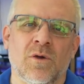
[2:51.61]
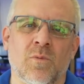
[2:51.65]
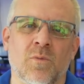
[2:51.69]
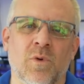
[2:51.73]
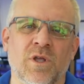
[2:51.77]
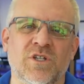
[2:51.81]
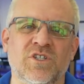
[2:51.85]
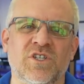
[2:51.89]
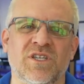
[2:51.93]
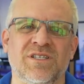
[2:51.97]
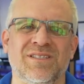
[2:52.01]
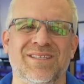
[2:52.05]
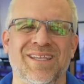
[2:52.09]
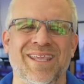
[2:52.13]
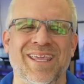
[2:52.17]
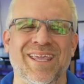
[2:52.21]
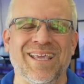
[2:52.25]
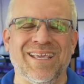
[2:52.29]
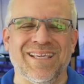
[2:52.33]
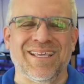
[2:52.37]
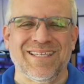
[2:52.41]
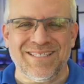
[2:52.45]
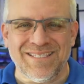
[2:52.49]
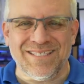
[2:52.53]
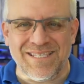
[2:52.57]
which is
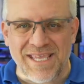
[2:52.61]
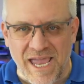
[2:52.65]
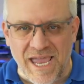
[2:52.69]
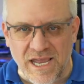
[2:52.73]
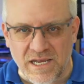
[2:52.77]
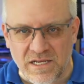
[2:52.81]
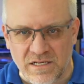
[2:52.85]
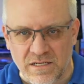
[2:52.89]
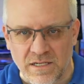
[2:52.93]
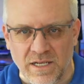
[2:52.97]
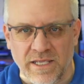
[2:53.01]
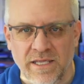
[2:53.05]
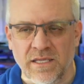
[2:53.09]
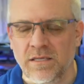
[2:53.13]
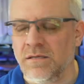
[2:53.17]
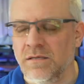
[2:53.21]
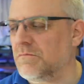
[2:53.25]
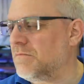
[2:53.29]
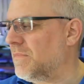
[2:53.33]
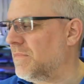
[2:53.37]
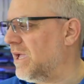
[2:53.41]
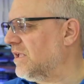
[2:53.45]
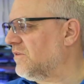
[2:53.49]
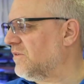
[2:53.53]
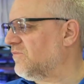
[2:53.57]
exactly
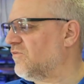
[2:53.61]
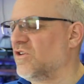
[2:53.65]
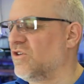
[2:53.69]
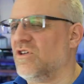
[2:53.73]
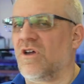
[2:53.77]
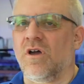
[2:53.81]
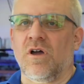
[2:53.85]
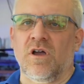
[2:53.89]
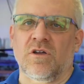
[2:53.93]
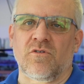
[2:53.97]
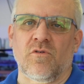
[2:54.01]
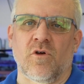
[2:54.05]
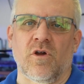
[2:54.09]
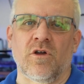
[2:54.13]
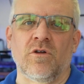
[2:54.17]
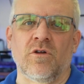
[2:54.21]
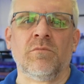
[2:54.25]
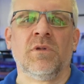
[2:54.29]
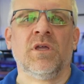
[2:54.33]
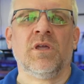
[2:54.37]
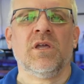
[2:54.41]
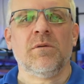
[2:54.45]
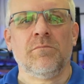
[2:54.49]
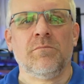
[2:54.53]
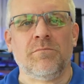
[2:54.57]
made for your
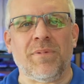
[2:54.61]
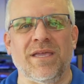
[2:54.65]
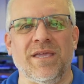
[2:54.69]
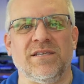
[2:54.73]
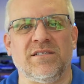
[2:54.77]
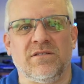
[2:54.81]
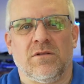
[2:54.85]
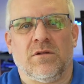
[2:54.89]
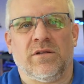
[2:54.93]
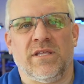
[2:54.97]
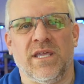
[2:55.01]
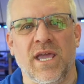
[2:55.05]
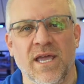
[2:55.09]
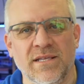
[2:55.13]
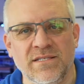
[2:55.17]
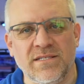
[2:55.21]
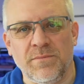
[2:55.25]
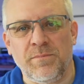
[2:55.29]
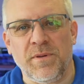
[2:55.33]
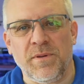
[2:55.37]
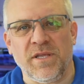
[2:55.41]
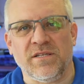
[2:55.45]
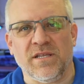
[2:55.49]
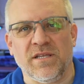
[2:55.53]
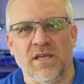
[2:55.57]
aquarium based on the I C
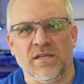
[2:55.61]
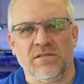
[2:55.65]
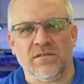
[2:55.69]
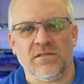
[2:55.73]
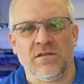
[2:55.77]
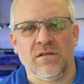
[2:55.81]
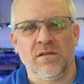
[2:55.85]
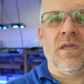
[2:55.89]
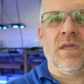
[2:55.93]
P test.